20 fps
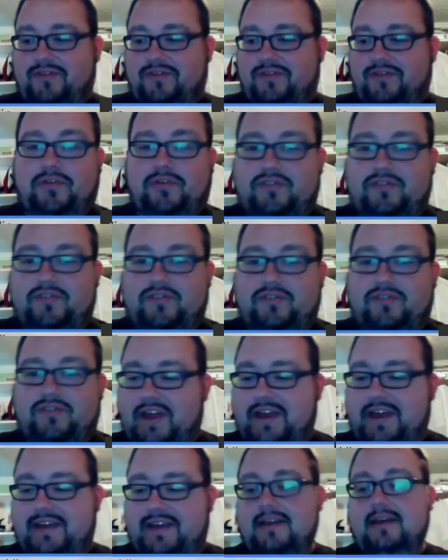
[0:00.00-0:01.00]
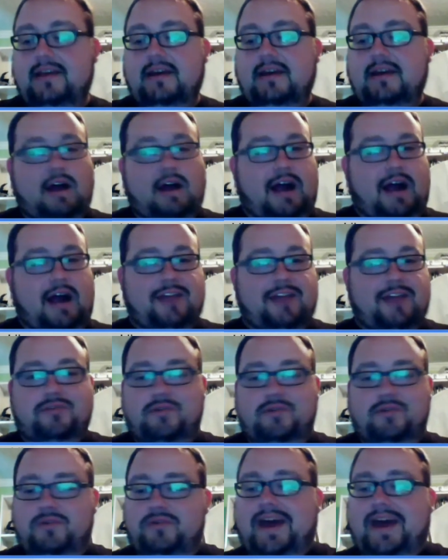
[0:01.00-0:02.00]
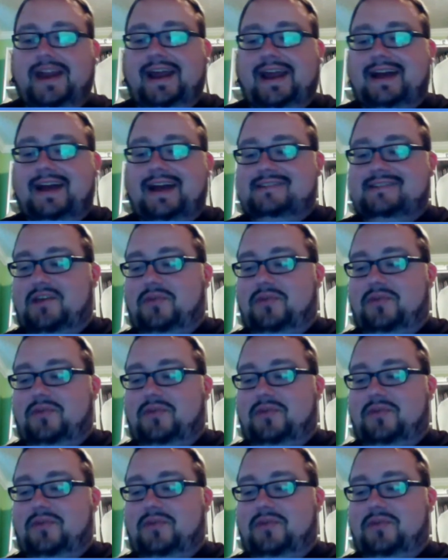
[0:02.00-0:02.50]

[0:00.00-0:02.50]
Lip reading: first just like I threw that as a